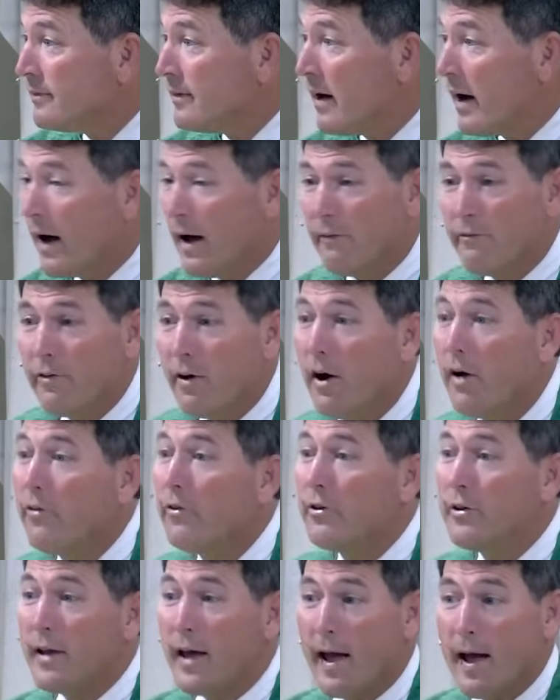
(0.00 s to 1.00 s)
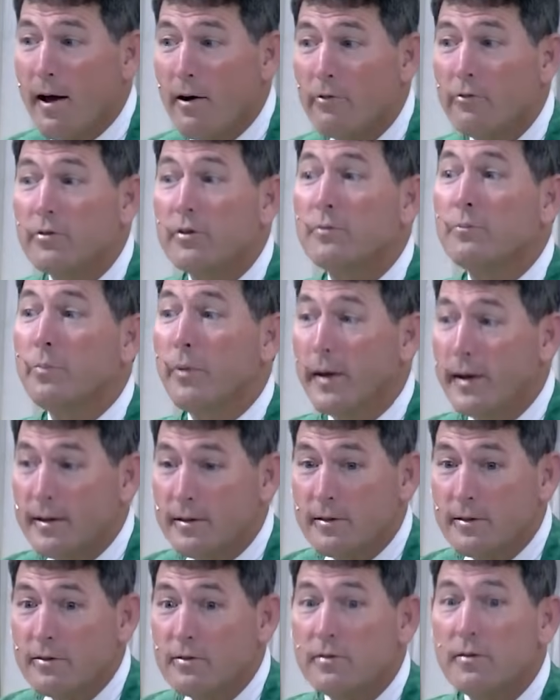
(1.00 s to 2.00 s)
I have to other towns and
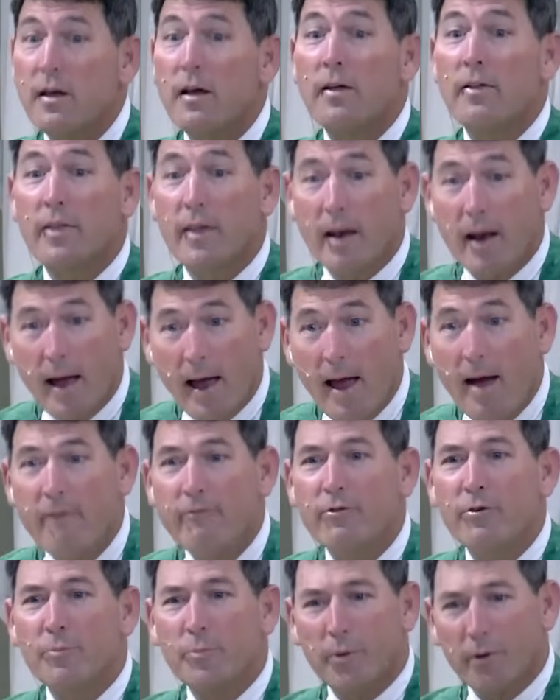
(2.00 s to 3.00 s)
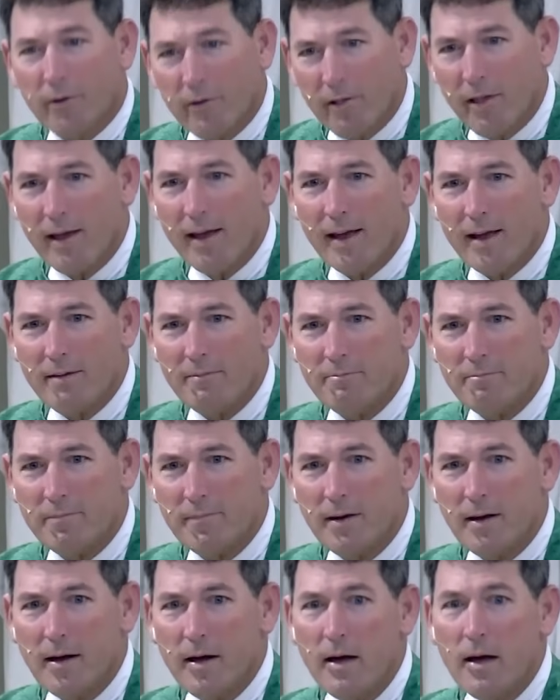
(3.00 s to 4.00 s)
places that I have to proclaim.
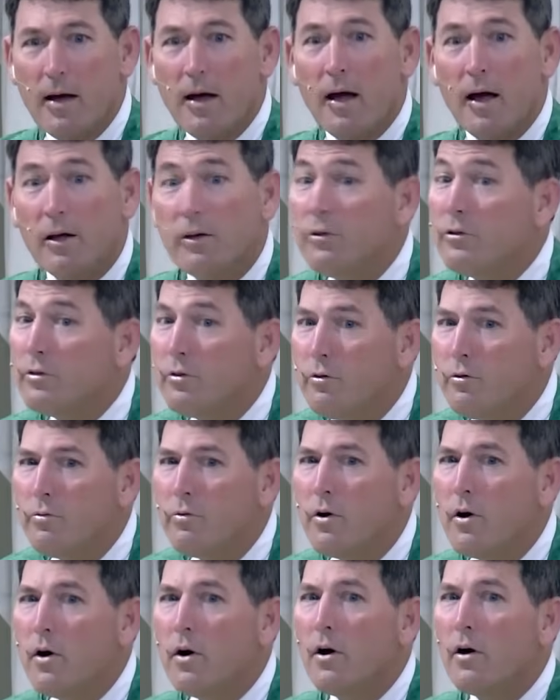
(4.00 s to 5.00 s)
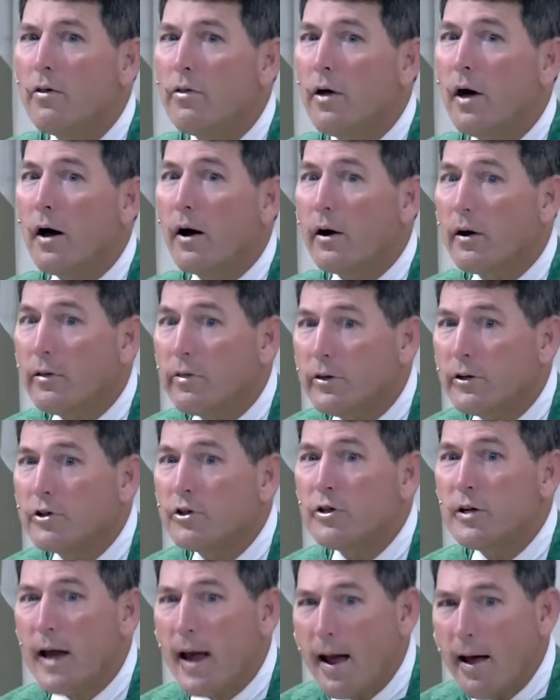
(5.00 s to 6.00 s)
And so the, the
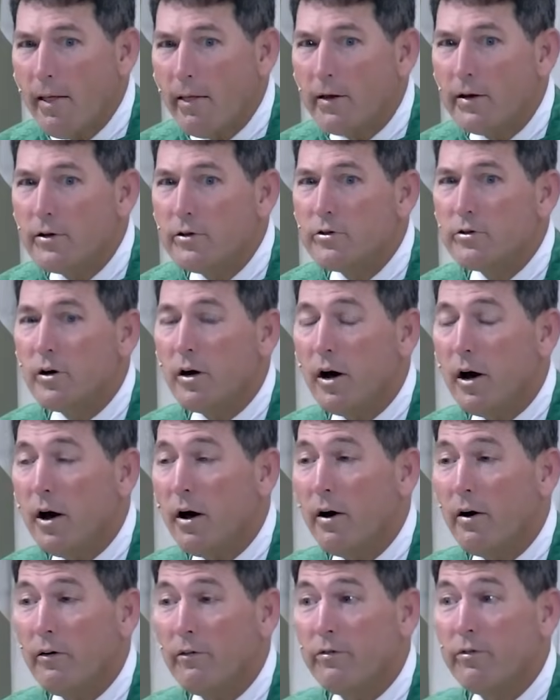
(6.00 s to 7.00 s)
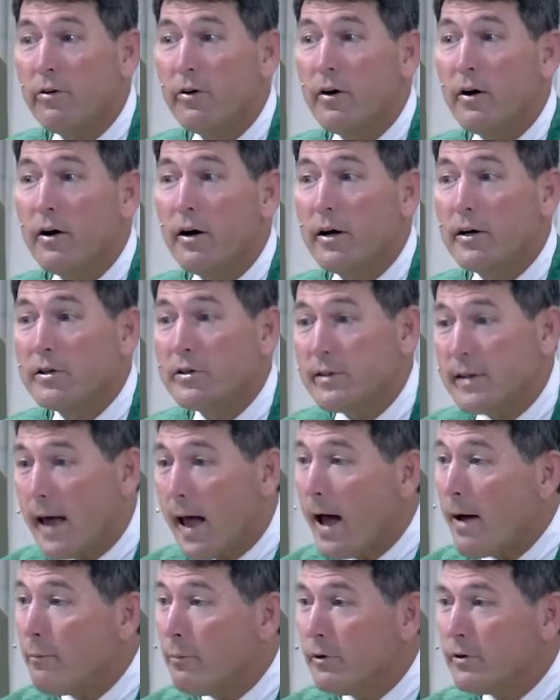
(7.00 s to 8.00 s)
challenge of
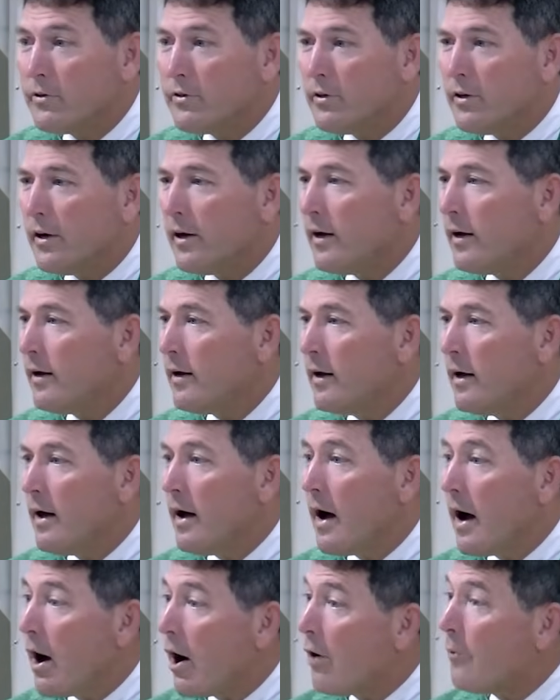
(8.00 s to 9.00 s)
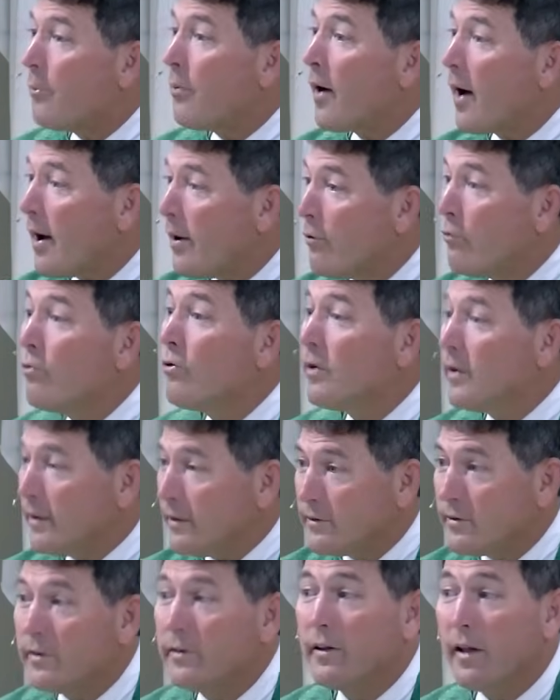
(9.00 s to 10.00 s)
establishing our
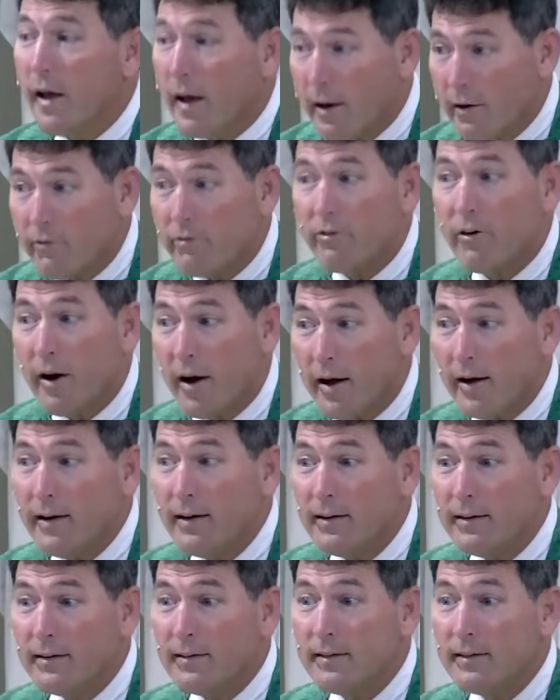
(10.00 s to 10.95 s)
priorities in life, right?